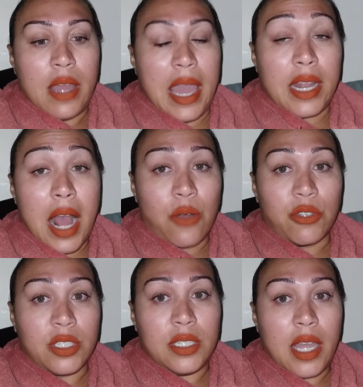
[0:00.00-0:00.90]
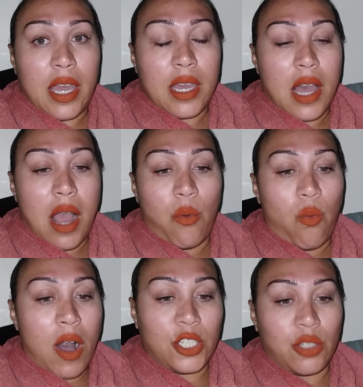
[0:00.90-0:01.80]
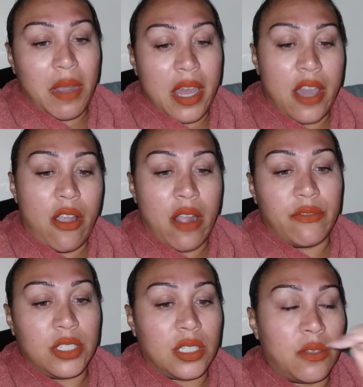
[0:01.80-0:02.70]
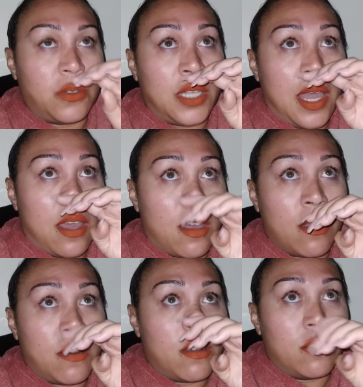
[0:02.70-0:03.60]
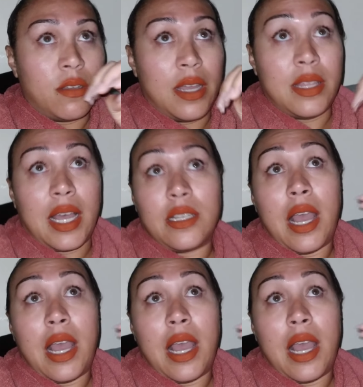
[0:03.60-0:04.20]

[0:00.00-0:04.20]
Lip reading: 8 hours a day. I wash my hair every single day. And that